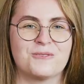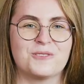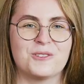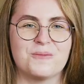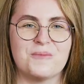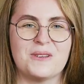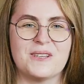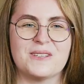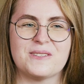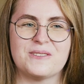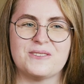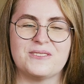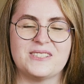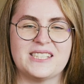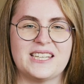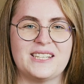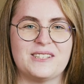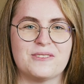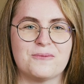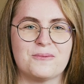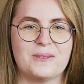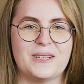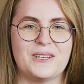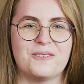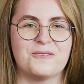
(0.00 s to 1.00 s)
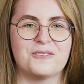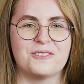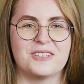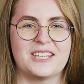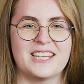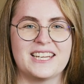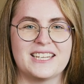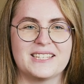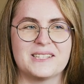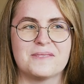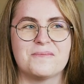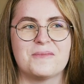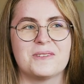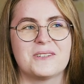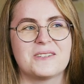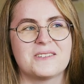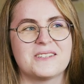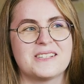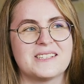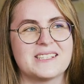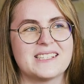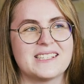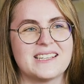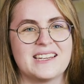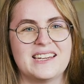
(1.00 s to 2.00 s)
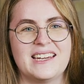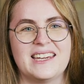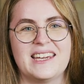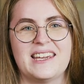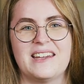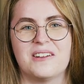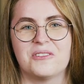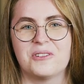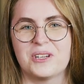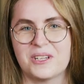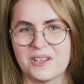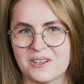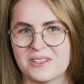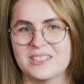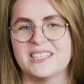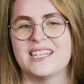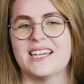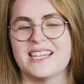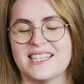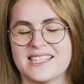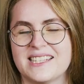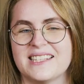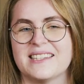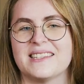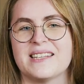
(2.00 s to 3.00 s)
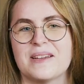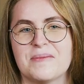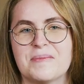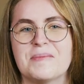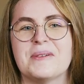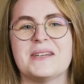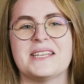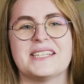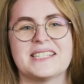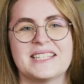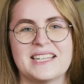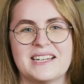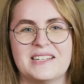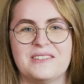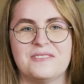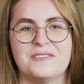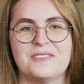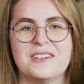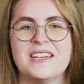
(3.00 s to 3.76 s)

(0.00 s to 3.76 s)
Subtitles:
for me today to play for kids because I recognize in them myself.